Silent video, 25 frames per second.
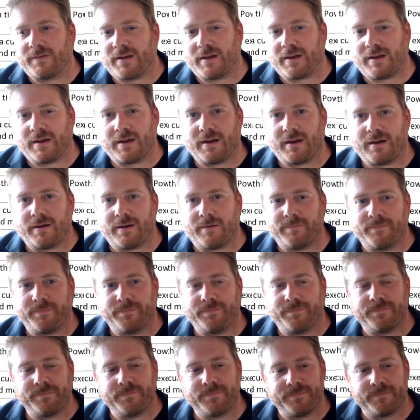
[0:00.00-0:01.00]

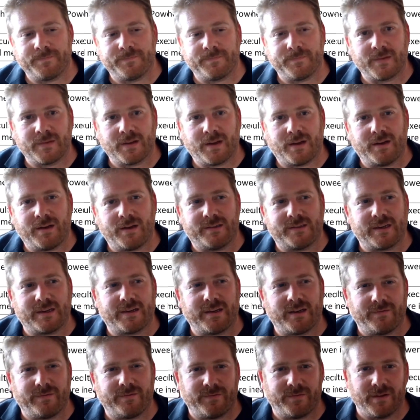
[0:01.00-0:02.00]
an
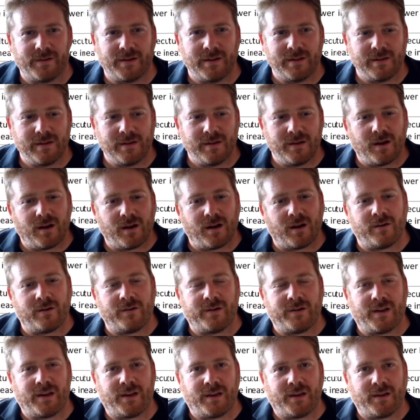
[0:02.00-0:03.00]
executive
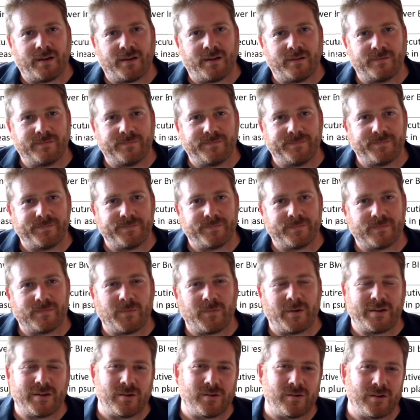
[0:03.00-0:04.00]
owning,
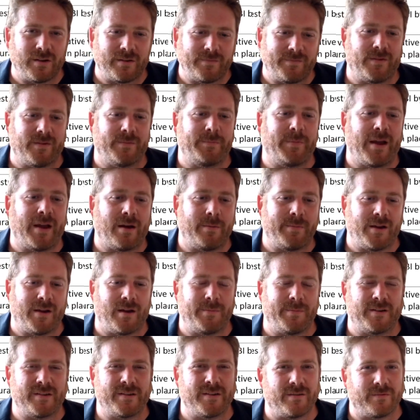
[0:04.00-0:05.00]
we call it for Power
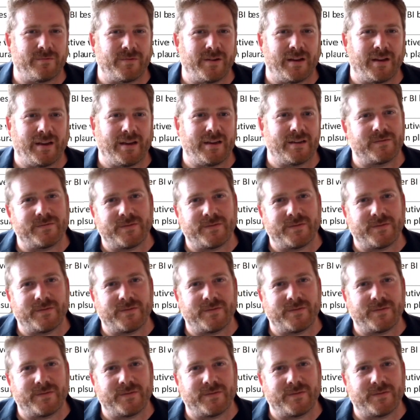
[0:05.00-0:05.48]
BI, but it's not really.